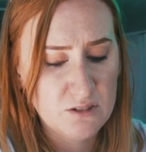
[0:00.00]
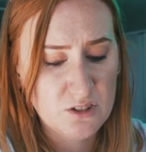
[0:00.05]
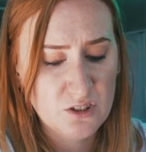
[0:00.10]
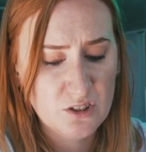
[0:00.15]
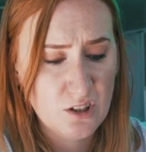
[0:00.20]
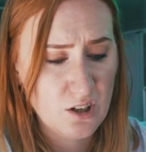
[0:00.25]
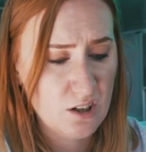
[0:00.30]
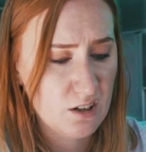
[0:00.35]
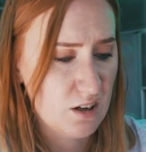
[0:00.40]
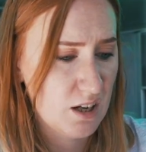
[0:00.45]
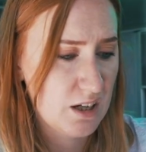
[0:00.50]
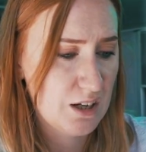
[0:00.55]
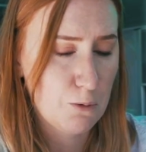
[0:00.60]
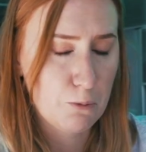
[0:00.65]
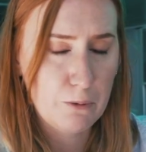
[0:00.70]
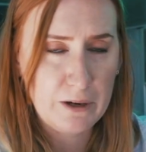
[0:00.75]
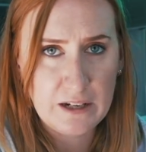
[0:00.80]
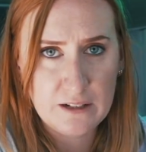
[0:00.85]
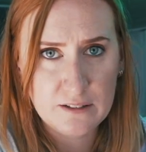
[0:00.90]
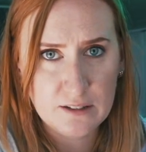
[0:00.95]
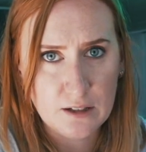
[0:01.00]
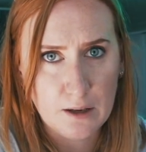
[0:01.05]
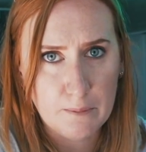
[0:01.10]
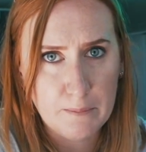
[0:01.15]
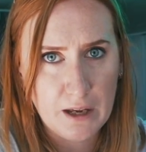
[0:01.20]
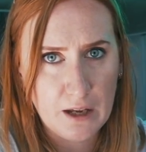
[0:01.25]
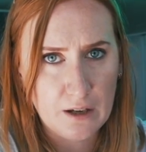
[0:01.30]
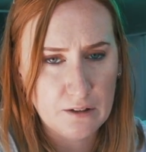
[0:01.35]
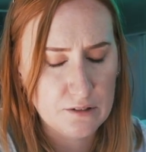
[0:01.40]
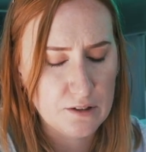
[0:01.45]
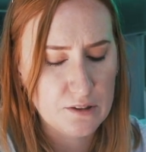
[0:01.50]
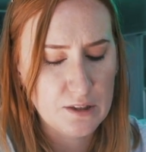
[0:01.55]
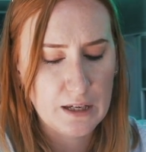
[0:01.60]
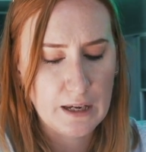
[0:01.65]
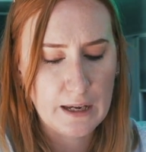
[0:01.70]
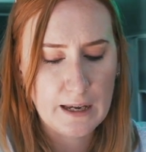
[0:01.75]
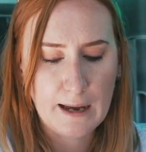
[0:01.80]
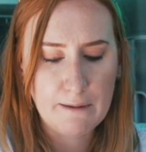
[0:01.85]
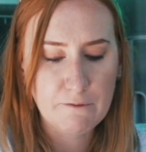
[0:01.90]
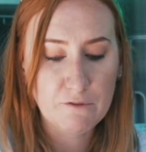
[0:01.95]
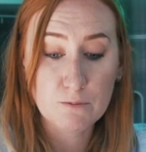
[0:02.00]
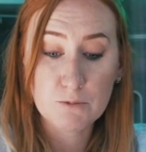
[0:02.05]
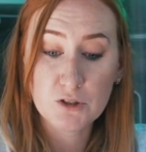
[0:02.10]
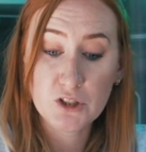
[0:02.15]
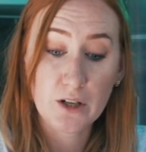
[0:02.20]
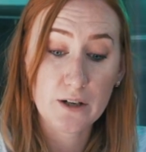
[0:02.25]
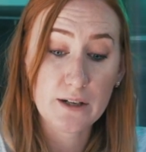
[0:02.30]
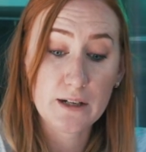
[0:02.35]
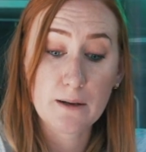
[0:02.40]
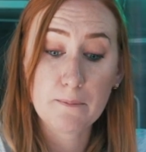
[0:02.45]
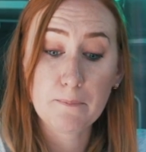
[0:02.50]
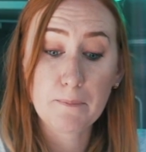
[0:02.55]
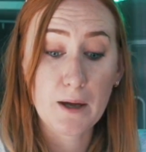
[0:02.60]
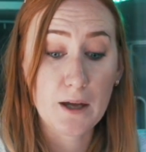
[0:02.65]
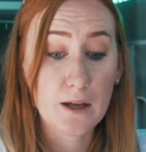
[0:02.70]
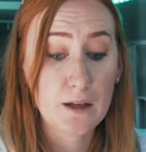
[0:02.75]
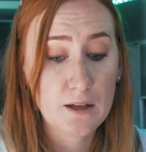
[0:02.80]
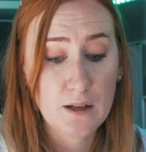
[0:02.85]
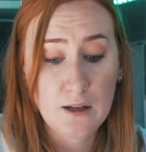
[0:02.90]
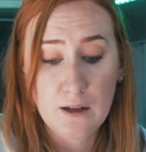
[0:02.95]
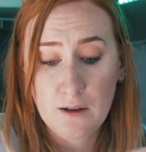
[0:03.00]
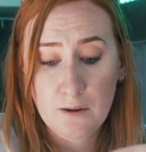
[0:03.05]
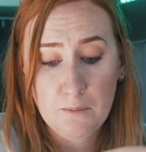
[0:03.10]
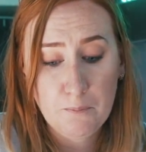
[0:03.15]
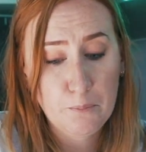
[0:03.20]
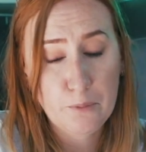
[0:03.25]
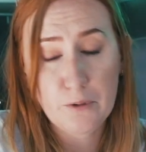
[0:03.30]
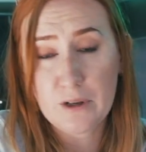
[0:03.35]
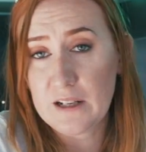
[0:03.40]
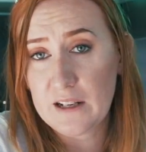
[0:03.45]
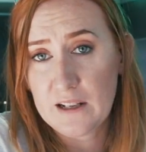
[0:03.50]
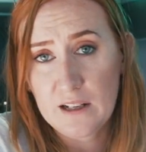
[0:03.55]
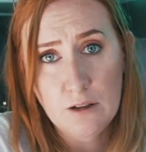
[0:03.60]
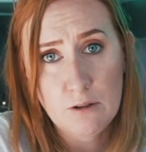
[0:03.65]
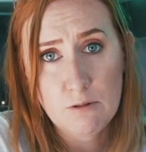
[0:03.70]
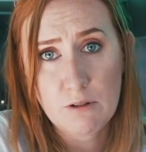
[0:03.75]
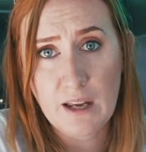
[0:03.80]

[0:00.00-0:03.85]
Took like a week to come here because I think it came from China, but brilliant little